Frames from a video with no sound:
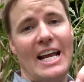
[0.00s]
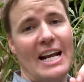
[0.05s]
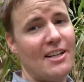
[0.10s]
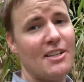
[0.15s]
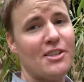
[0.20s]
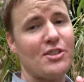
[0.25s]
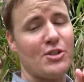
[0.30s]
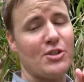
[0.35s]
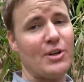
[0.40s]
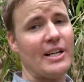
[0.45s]
It
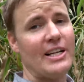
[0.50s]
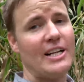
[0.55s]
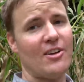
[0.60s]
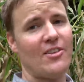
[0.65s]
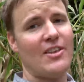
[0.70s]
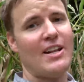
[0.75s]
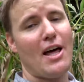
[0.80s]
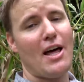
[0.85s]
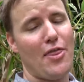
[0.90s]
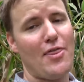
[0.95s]
is trickier
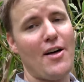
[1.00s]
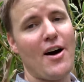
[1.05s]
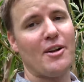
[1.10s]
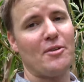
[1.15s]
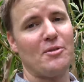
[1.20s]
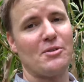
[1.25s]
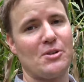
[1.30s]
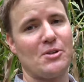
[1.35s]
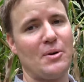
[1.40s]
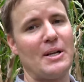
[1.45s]
than I thought
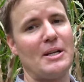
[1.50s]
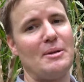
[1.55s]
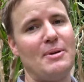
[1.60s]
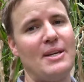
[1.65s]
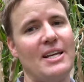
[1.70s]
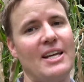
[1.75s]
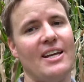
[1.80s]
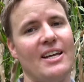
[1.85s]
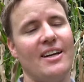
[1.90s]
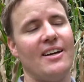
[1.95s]
it was going to
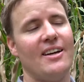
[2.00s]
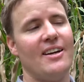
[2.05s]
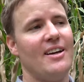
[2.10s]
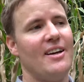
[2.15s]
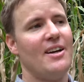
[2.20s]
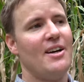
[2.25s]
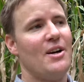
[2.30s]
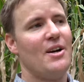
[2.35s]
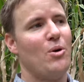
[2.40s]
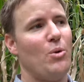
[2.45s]
be.
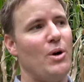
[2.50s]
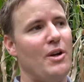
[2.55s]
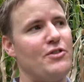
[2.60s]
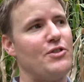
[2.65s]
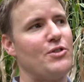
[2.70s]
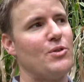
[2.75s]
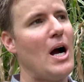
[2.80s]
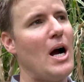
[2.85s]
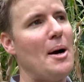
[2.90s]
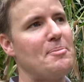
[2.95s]
We've
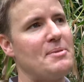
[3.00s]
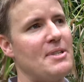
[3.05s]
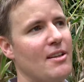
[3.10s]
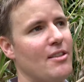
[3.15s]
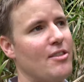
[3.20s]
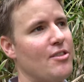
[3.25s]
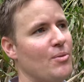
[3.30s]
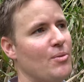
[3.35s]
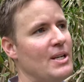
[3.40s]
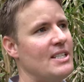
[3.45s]
dropped it
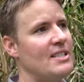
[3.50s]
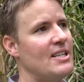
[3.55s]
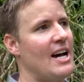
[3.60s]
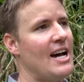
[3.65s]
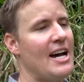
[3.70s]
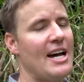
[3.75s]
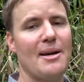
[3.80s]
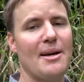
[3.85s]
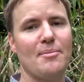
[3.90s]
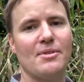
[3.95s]
three
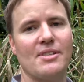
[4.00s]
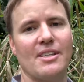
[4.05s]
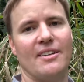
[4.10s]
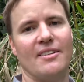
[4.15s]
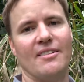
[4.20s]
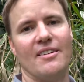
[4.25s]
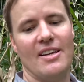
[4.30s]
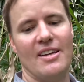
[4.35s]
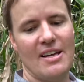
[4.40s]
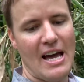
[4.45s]
times
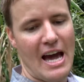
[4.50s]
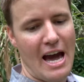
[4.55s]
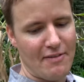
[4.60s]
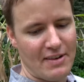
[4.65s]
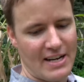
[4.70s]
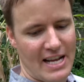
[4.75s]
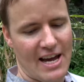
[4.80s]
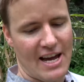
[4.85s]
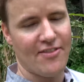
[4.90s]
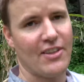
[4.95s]
and
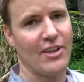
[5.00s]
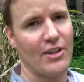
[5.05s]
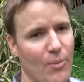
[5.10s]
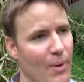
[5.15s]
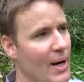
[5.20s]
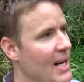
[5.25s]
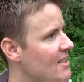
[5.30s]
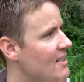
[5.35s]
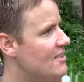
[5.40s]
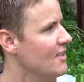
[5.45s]
haven't had the
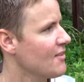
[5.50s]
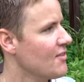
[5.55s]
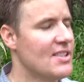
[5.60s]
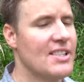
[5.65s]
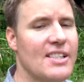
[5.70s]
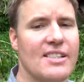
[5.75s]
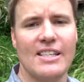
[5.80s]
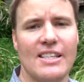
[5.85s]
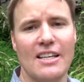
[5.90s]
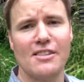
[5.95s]
greatest of
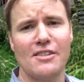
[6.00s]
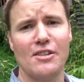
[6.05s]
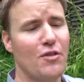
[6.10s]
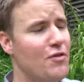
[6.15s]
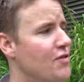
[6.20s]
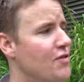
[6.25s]
success so